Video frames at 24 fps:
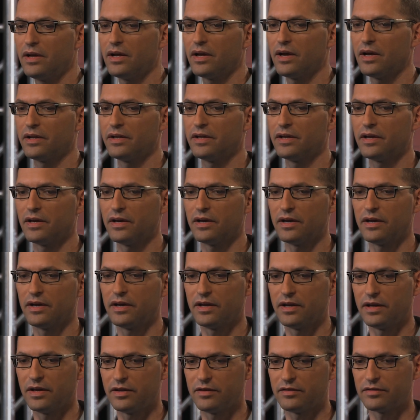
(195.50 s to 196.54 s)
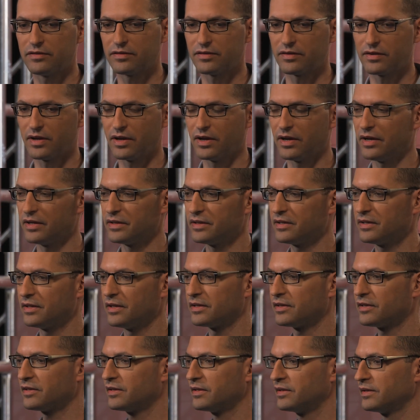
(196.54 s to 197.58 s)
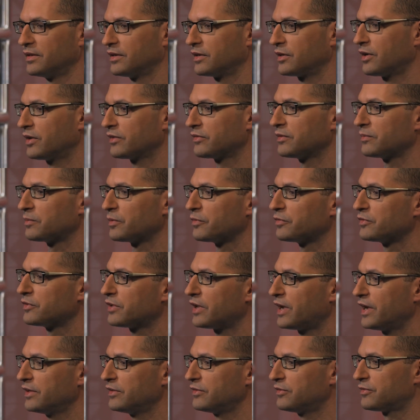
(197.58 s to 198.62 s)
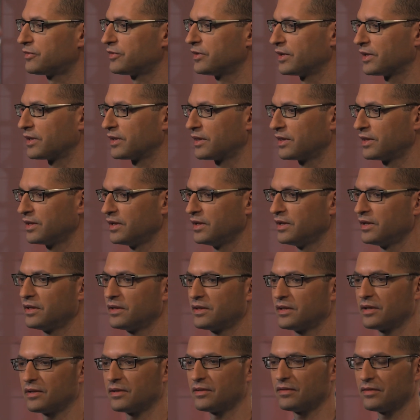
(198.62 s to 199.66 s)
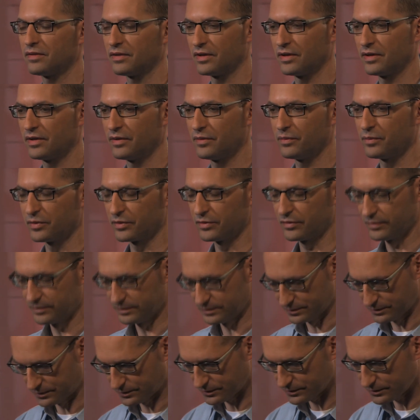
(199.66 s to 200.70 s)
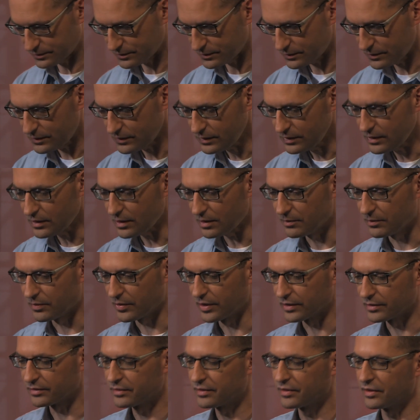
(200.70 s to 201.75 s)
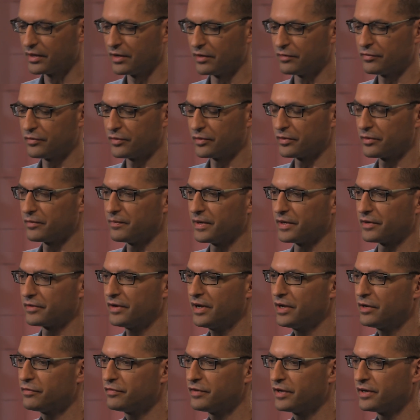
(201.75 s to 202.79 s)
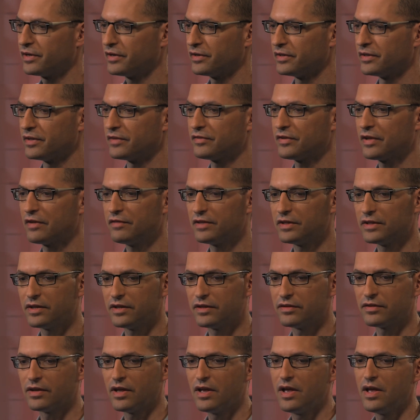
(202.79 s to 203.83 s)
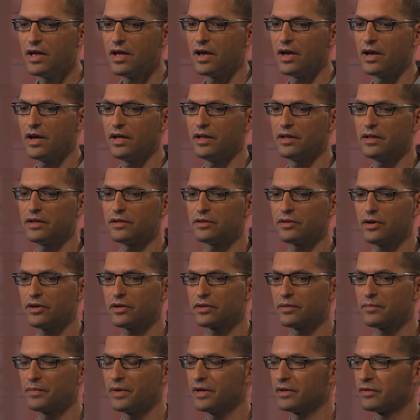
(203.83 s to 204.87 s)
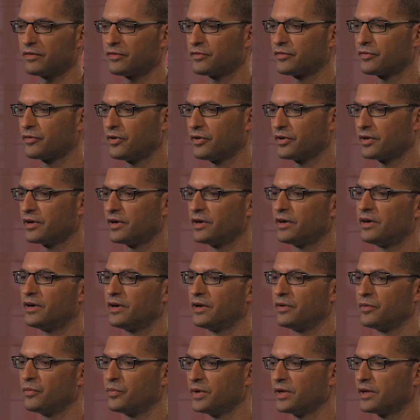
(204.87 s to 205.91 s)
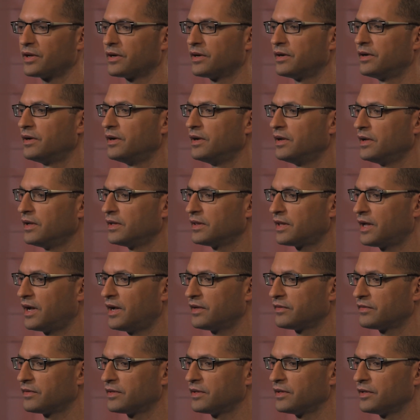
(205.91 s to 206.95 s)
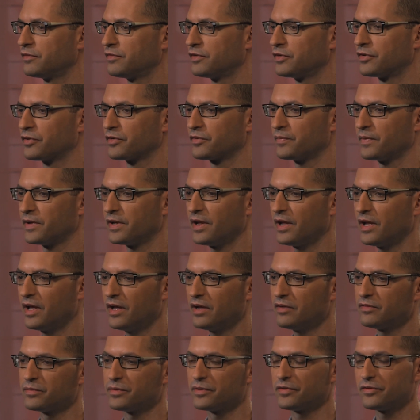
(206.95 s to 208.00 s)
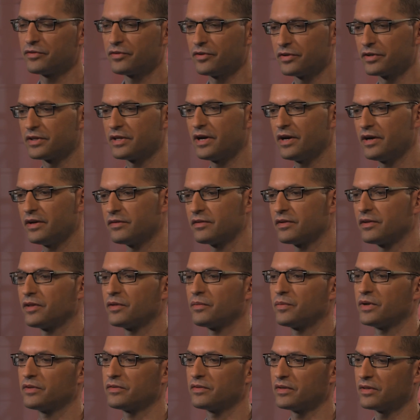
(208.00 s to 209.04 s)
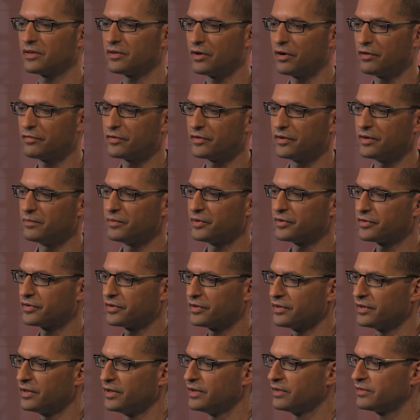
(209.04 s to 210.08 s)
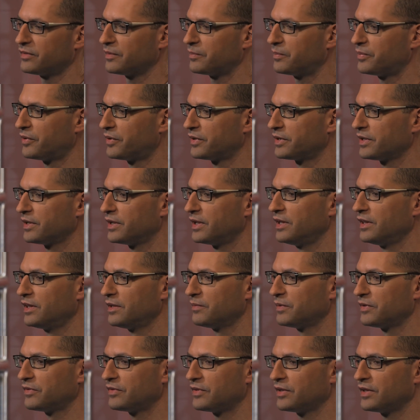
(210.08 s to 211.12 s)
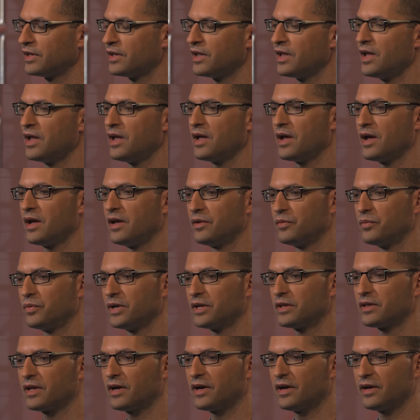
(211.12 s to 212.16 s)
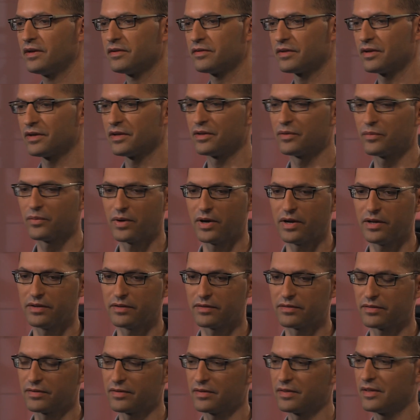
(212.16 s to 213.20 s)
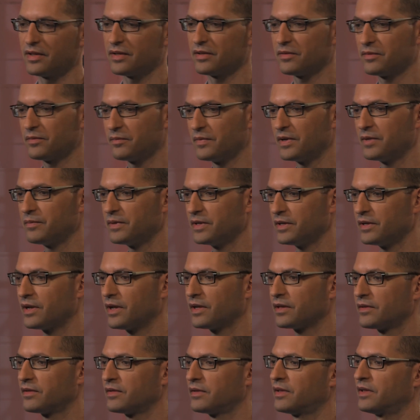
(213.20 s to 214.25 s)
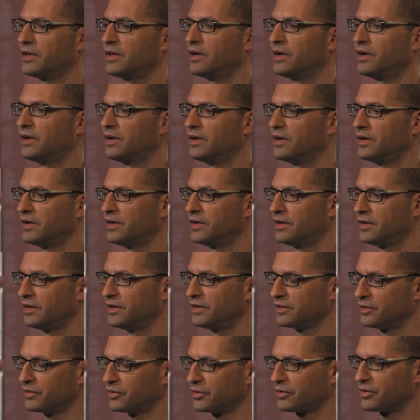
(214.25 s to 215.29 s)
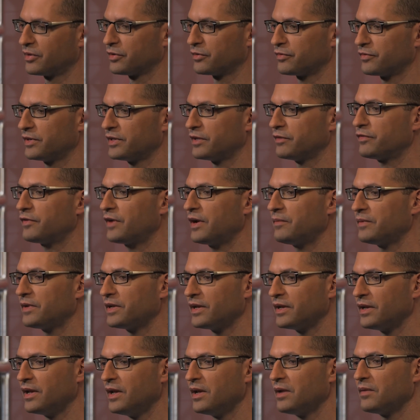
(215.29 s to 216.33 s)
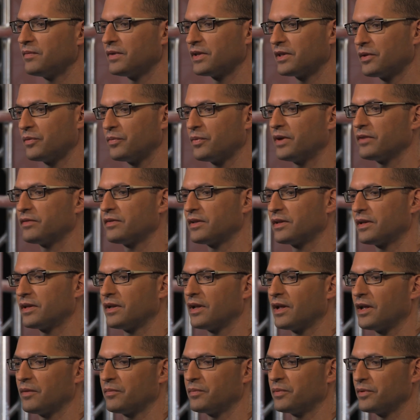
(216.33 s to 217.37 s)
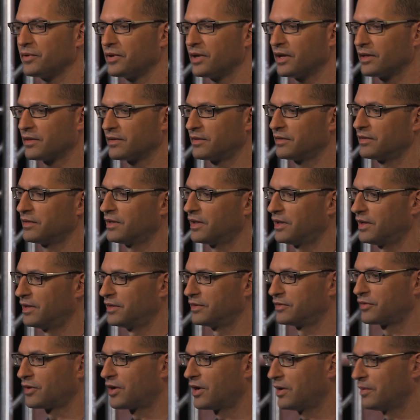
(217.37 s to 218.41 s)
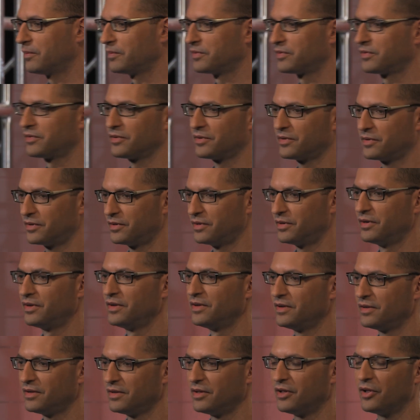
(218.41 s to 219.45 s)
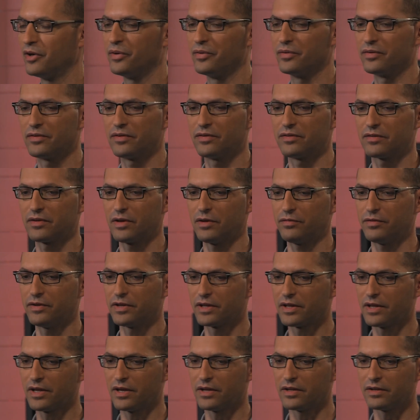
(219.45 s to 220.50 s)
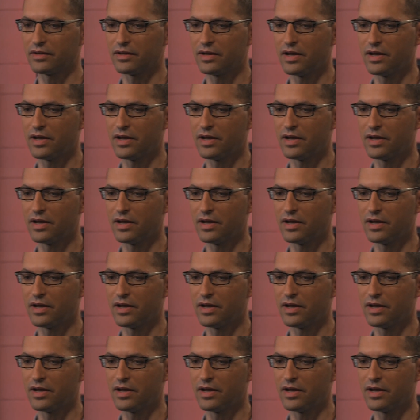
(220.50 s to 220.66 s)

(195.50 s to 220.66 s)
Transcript: idea is the concept of tie strength that was brought forward by Granovetter in the 70s, and they talked about stronger and weaker ties that individuals may have, where strong ties are the ones that offer emotional support and intimacy, and weak ties are the ones that maybe not your close friend and family, but the ones that can help you get jobs or loans and stuff like that.